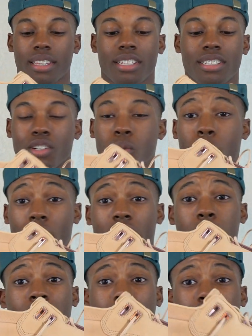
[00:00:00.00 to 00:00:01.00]
These look
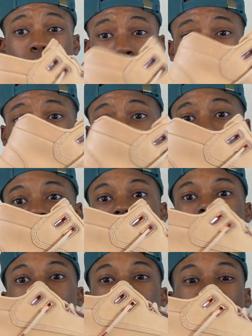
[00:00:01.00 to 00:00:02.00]
way better in person.
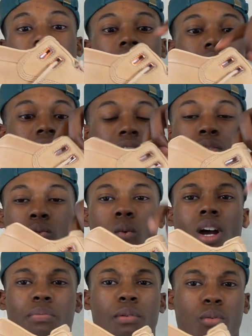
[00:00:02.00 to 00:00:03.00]
And if you
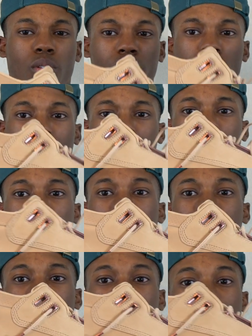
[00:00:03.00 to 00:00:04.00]
watch people reviews and on
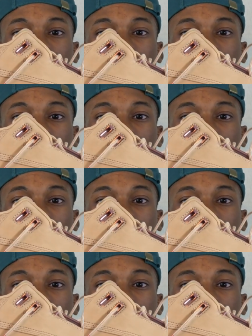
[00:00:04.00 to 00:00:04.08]
feet,